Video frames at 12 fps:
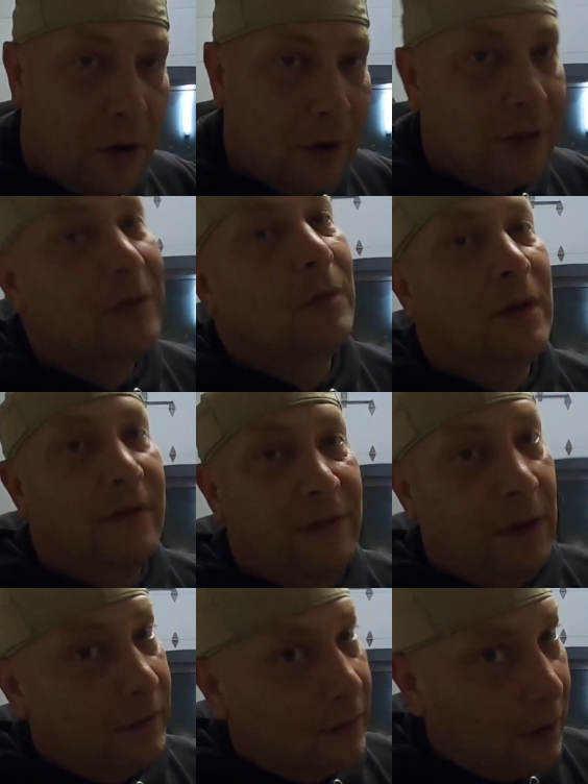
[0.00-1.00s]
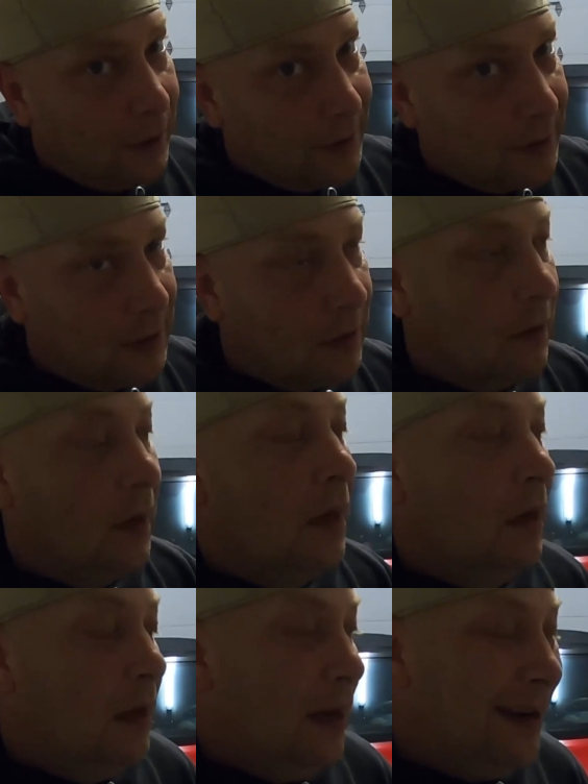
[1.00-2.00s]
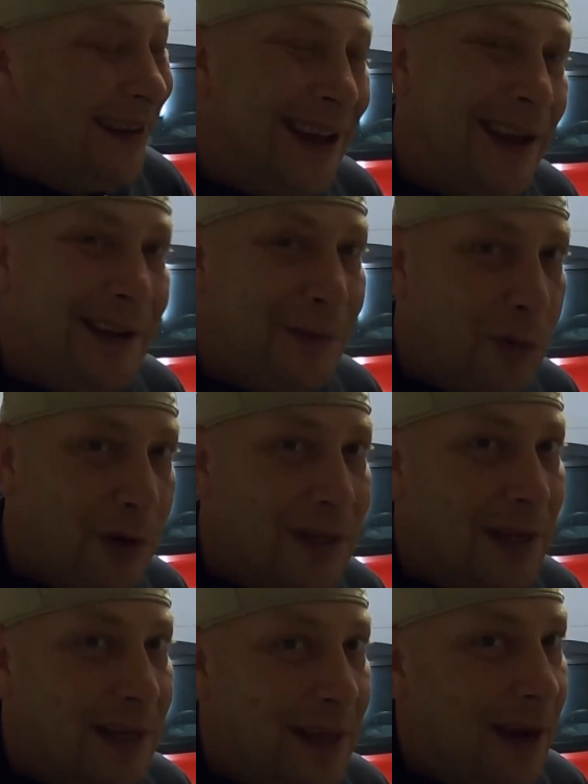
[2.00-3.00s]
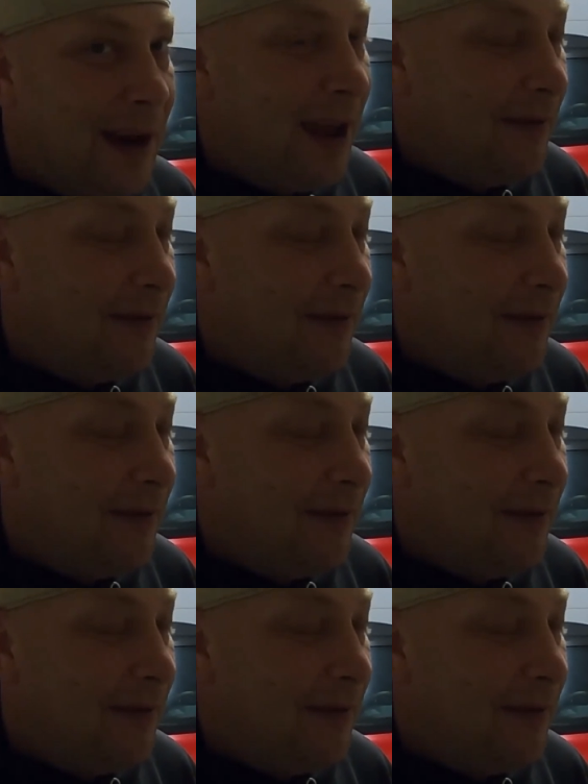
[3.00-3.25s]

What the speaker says: cars. Well, the flood of cars is here, and it kind of works like that. I